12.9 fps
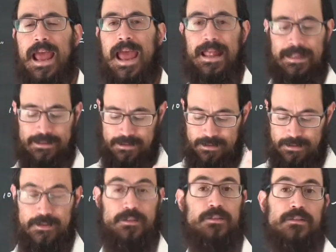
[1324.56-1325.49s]
And
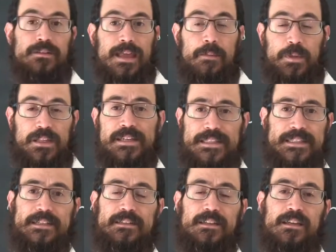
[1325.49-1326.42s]

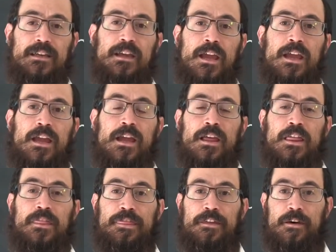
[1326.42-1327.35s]
Kabbalistically,
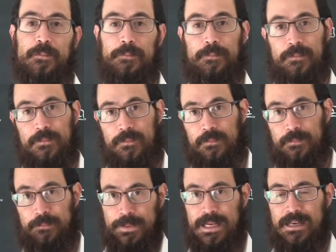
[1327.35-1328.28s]
the
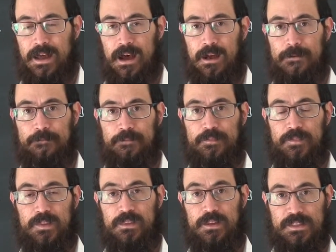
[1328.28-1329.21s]
Bina,
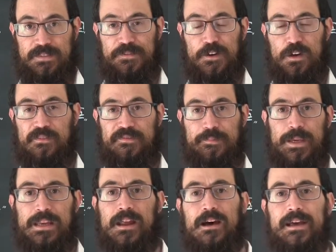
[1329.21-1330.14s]
the sphere of
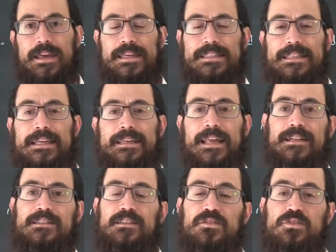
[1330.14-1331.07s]
Bina, is
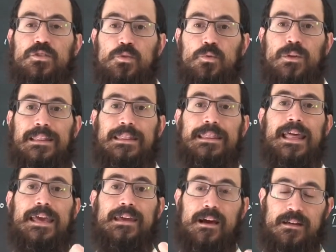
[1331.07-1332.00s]
connected to
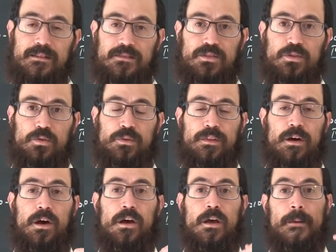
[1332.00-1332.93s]
Leah, to
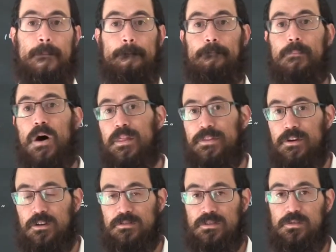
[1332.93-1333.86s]
the
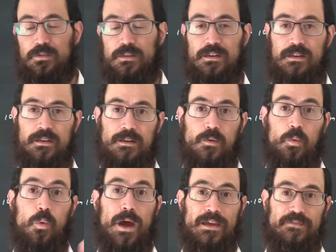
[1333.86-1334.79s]
mother, to the
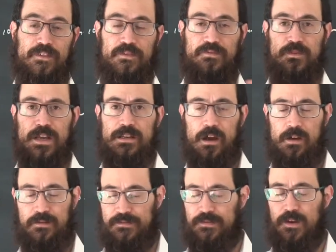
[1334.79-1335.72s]
wife
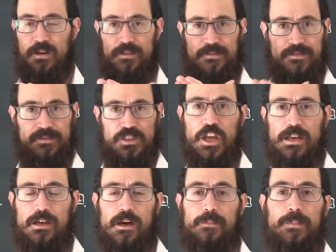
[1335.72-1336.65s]
of
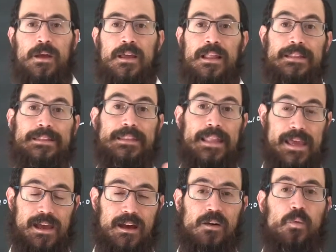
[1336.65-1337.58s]
Jacob,
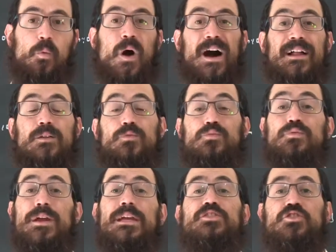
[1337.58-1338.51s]
Leah, while
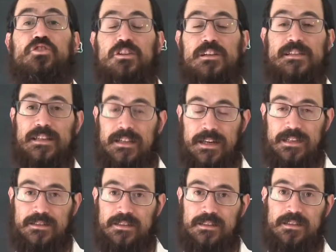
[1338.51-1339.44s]
Rachel is
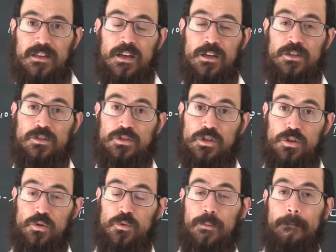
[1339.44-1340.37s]
connected
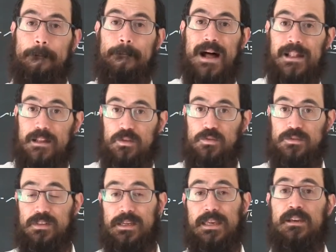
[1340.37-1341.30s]
to
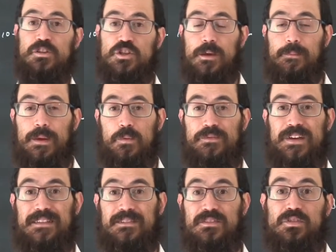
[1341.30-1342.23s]
Malchut, to kingship. And we've
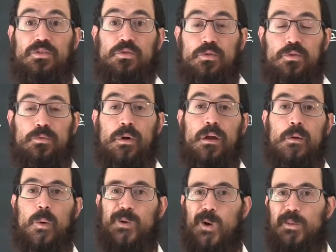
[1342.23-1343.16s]
got the two,
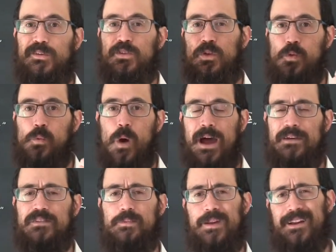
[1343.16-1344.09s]
what we call the two
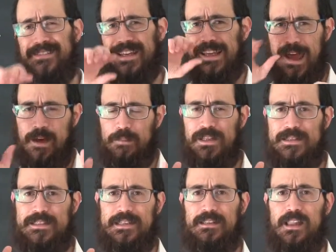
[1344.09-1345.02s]
wives, but on the
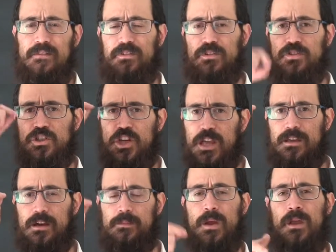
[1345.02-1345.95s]
Kabbalistic level,
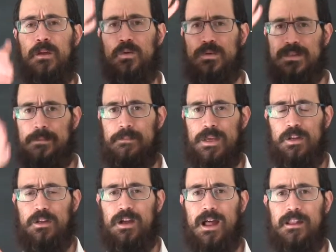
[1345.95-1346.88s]
Jacob, who's the
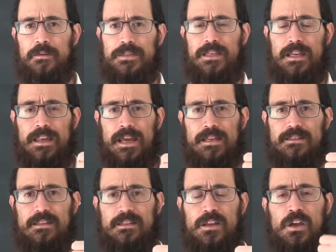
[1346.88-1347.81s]
middle column, is
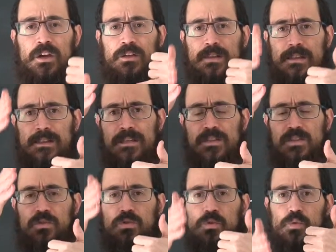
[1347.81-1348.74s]
connected to these
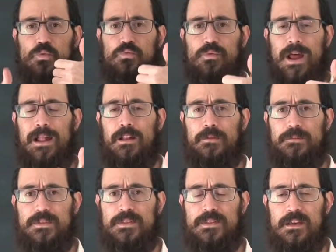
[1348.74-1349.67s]
two
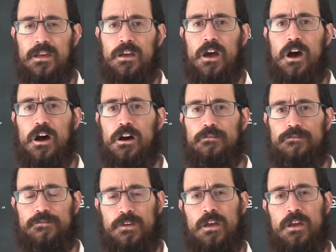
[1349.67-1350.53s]
realms of